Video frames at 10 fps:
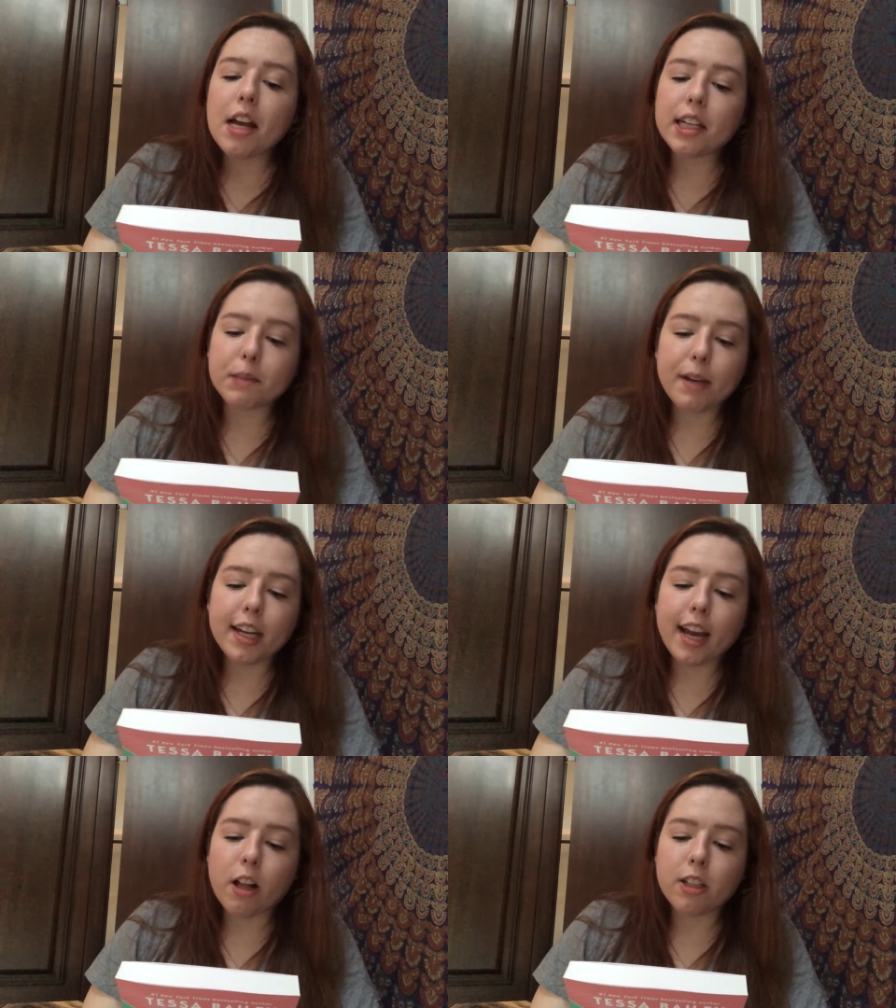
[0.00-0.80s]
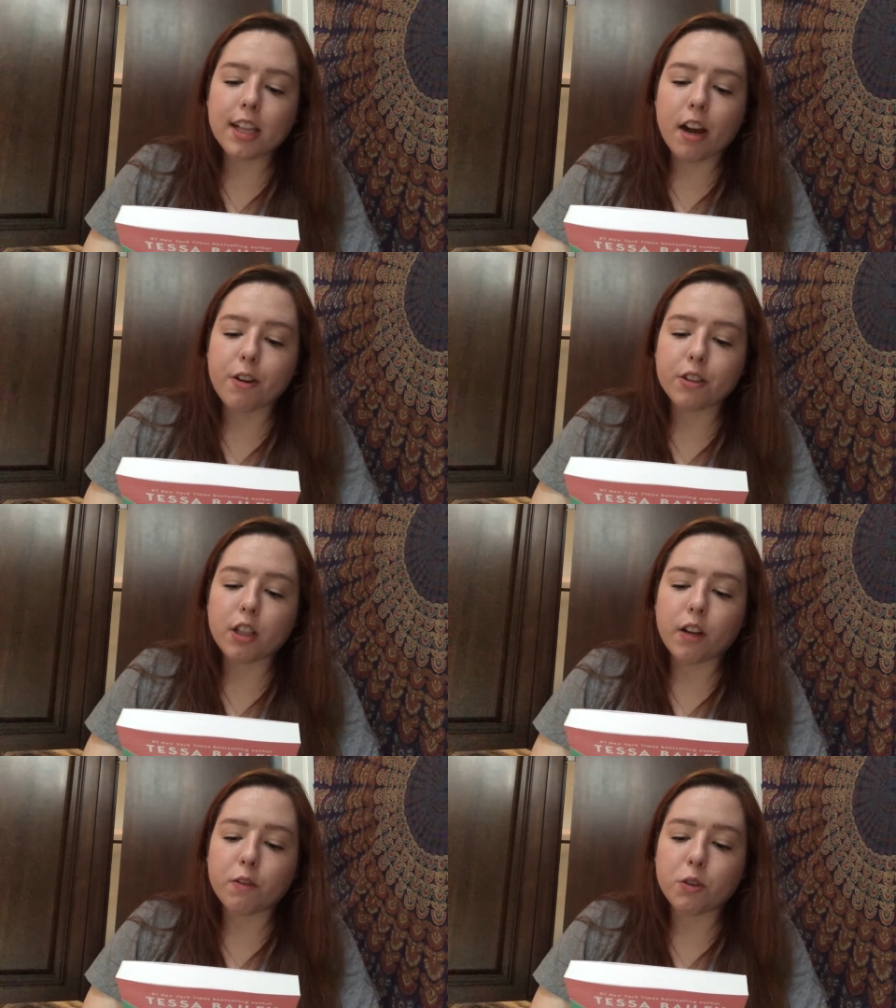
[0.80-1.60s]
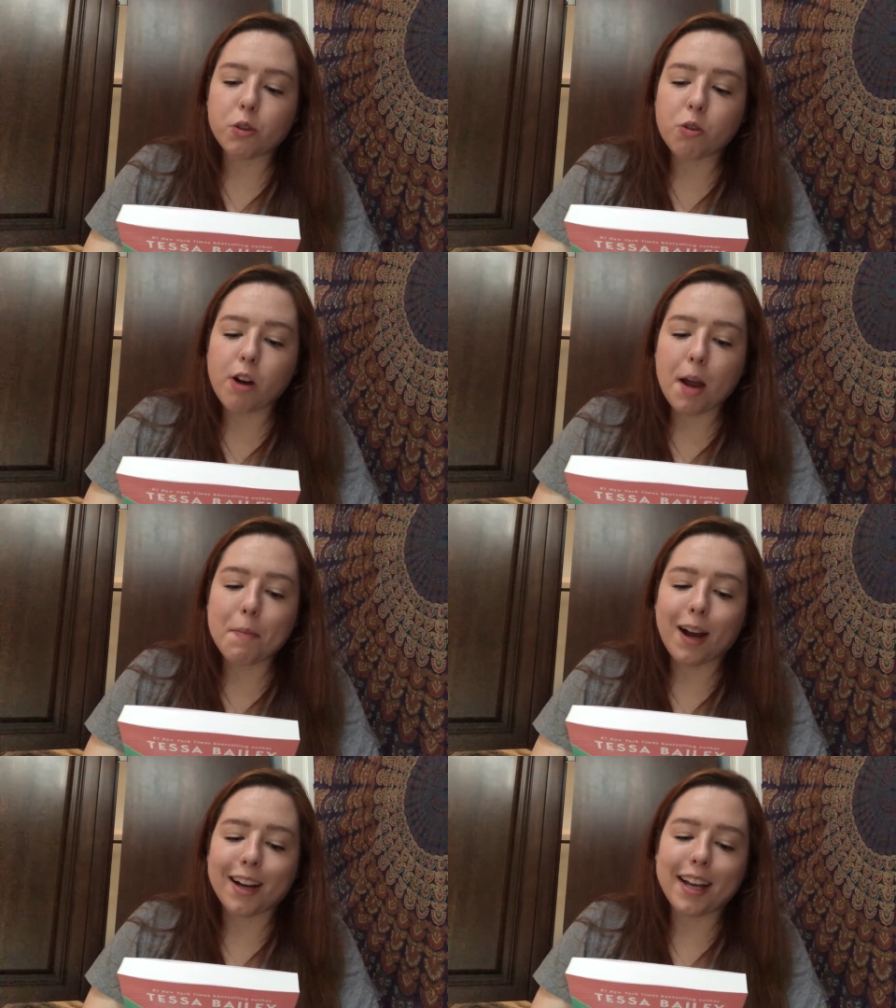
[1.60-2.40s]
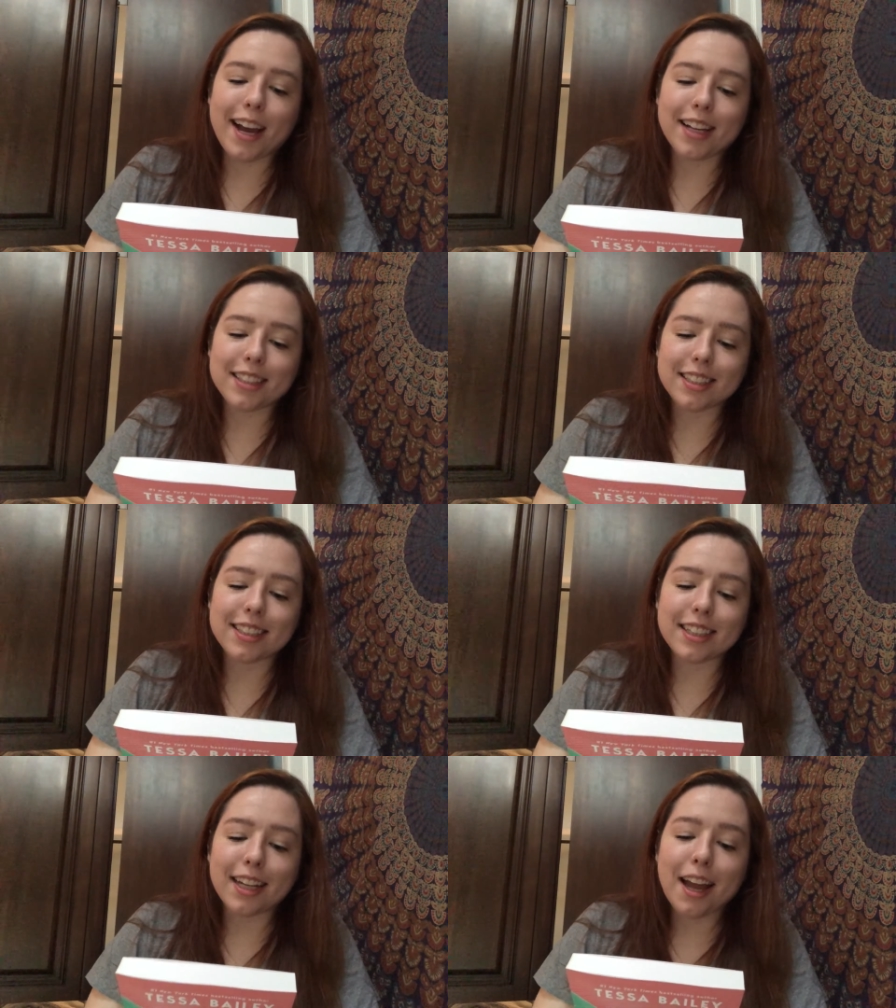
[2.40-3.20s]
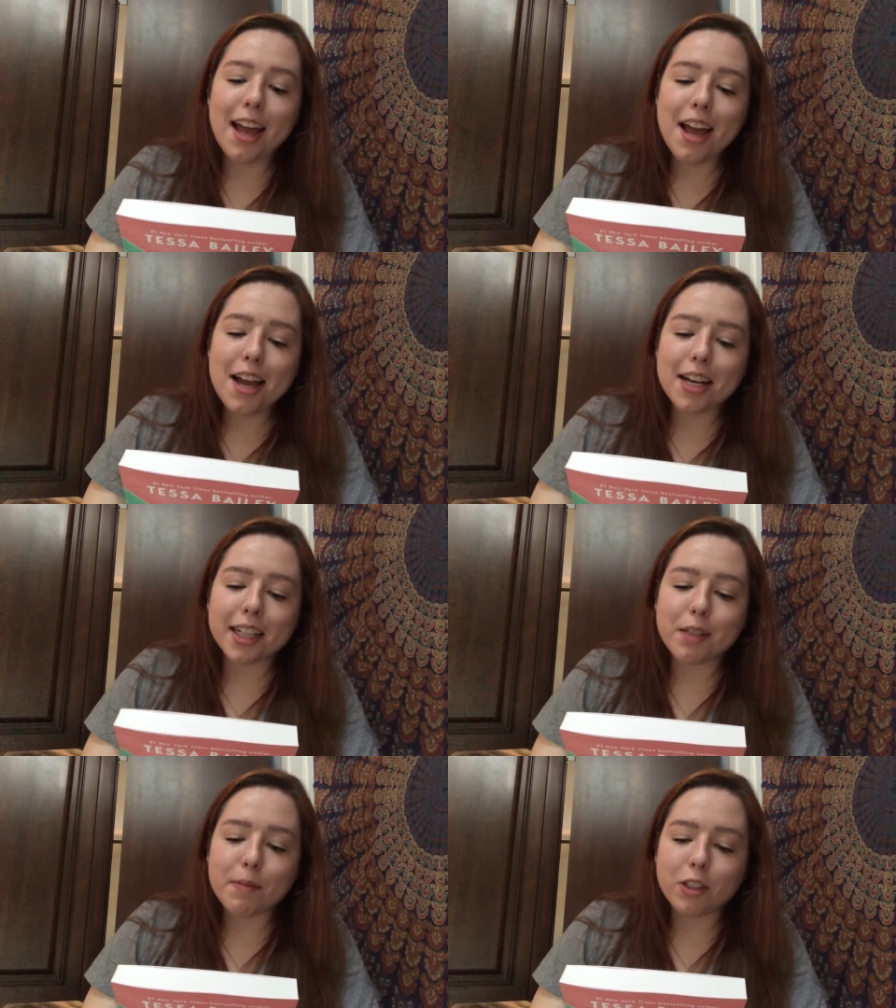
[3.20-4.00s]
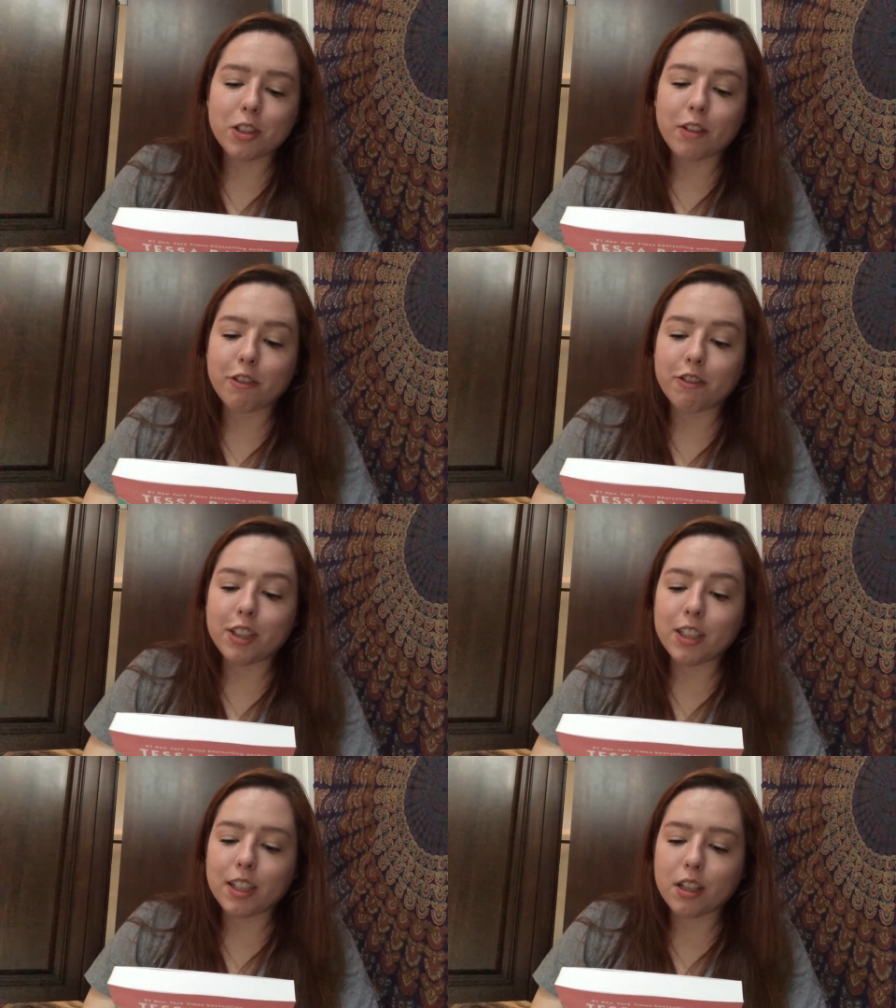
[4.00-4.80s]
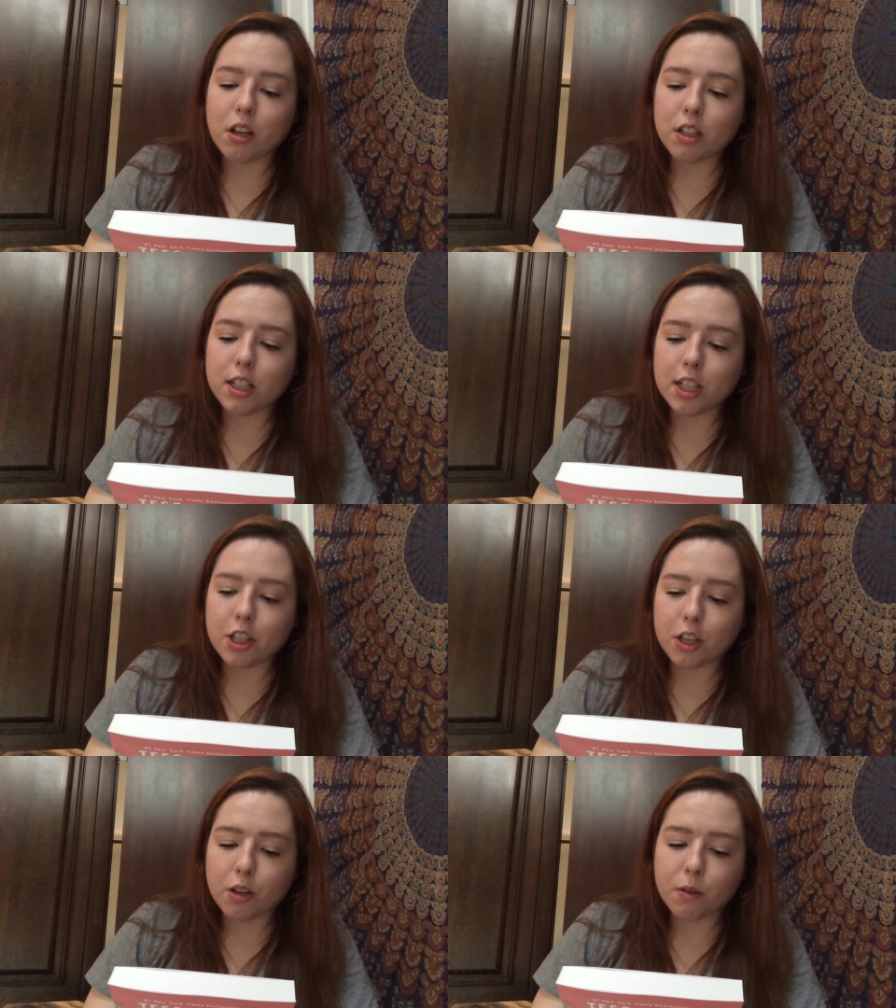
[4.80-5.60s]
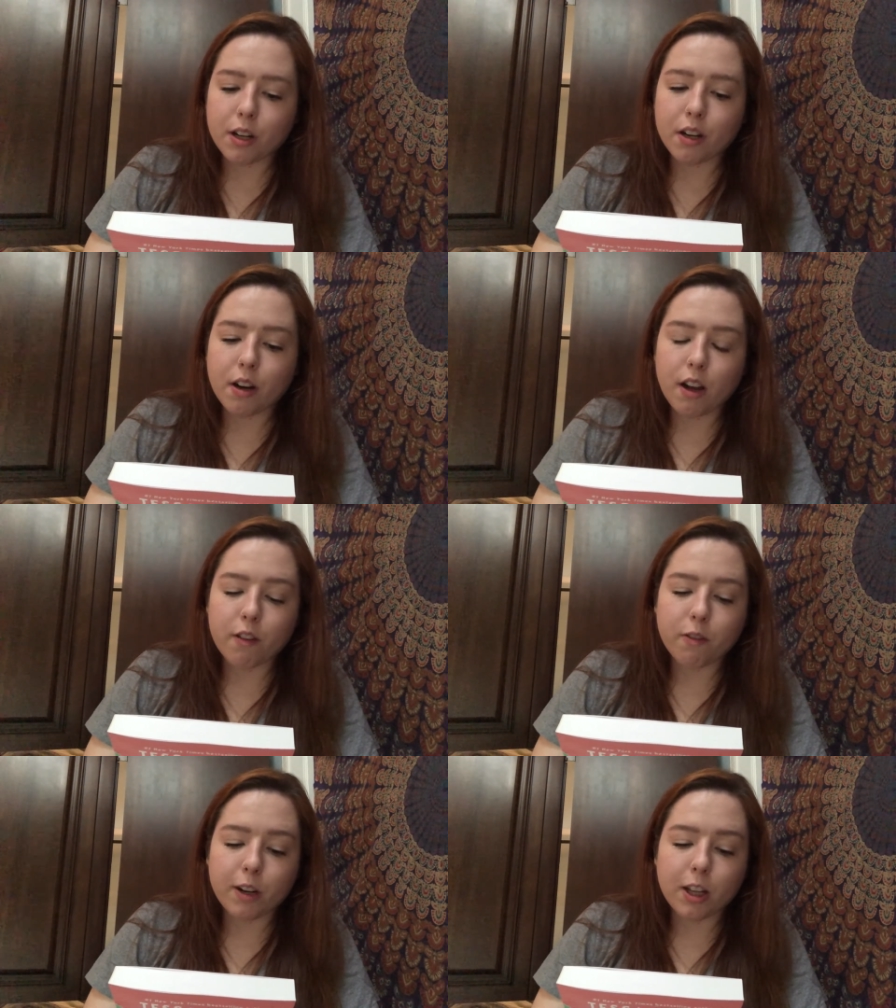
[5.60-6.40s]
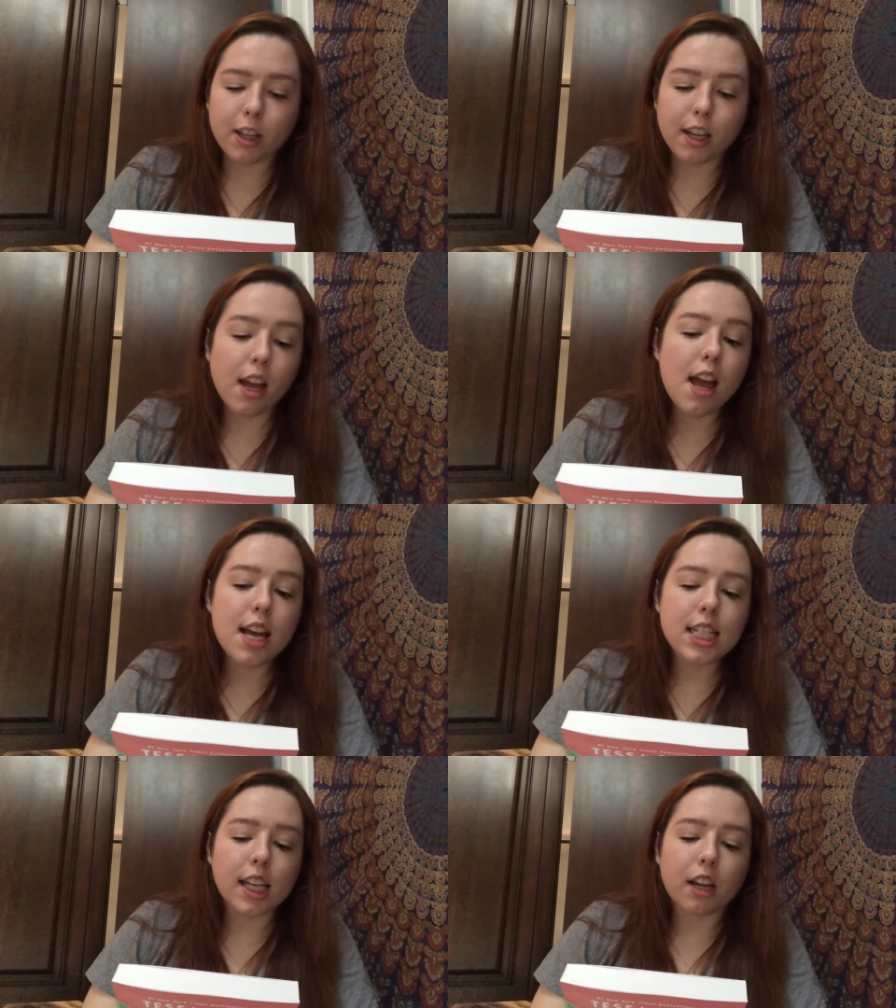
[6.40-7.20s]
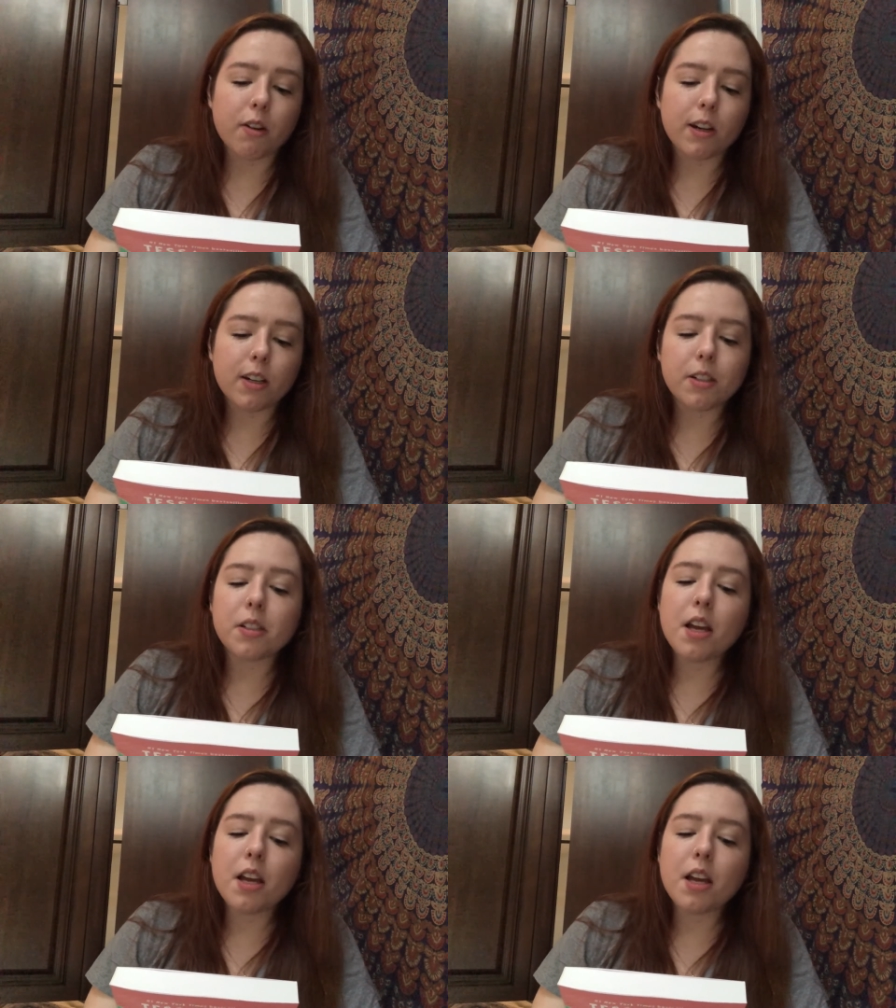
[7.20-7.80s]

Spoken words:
Despite countless hours of true crime podcast listening, not to mention a fulfilling teaching career of wrangling second graders,